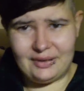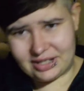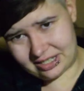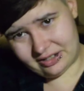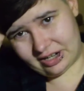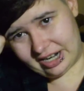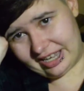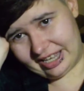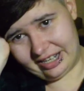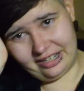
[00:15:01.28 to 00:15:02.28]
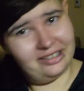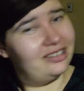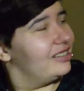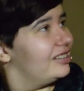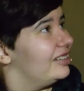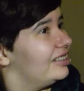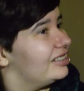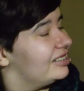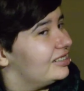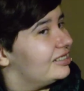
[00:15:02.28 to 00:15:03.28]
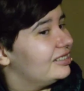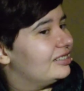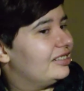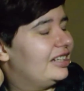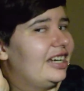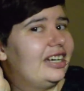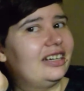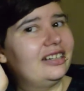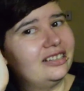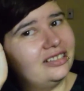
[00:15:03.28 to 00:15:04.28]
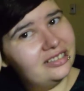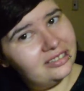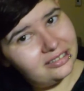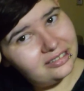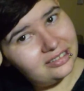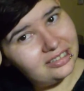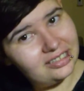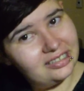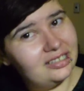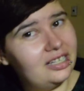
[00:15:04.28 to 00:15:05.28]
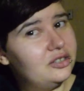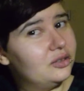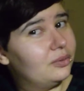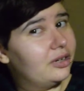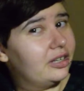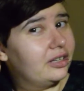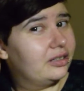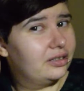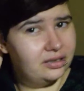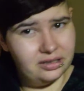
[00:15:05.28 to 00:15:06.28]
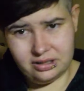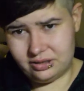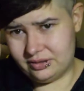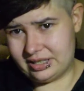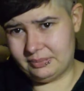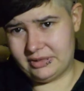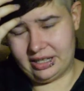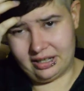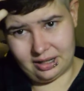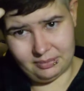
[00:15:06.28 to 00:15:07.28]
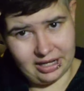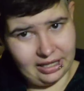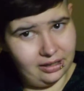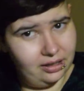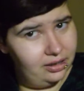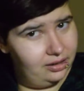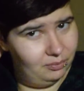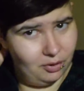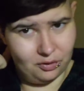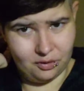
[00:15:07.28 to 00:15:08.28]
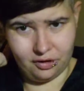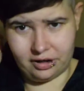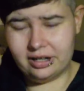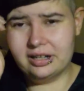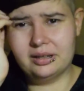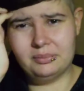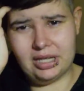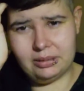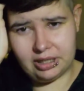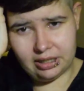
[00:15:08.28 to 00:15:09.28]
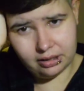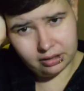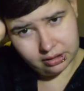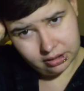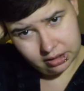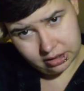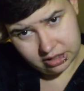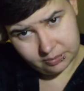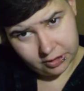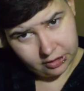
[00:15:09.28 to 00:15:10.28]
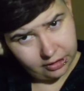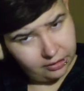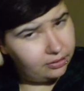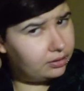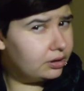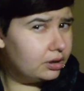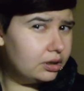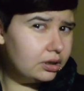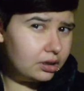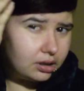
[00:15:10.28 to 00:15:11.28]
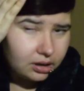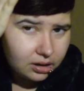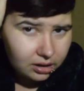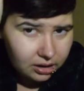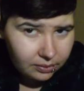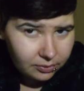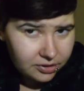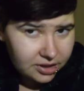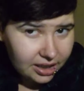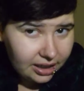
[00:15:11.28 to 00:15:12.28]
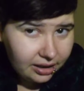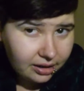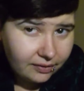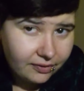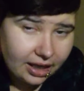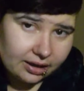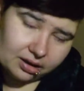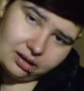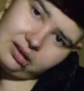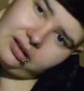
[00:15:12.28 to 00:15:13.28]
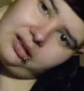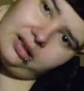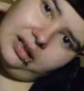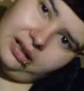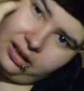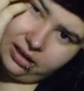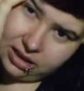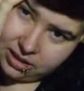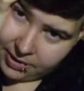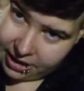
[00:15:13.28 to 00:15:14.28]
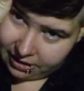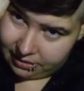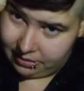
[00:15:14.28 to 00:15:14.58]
it's dried. Yeah, I do want to do something. I might mohawk, maybe, tomorrow. And we'll see if that is better.